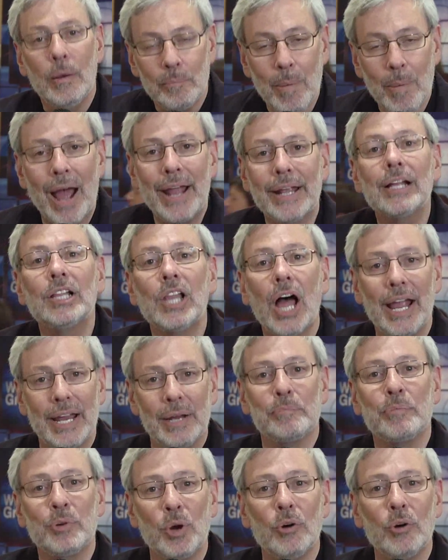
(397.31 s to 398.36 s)
my
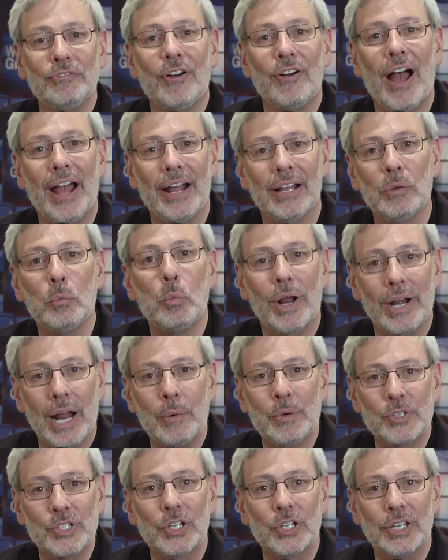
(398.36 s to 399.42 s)
client profile and what I
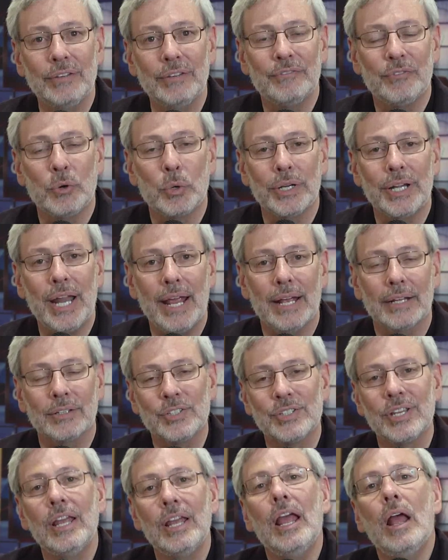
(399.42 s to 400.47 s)
was looking for
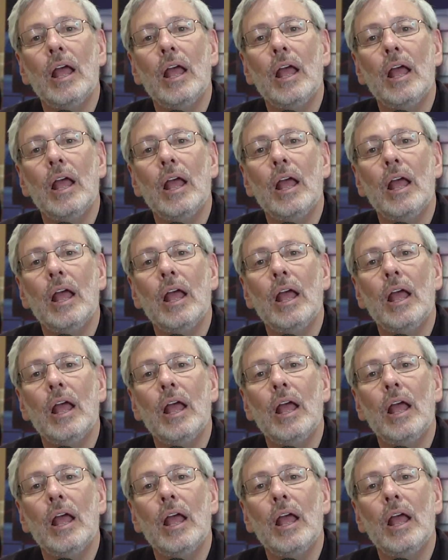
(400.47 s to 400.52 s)
next.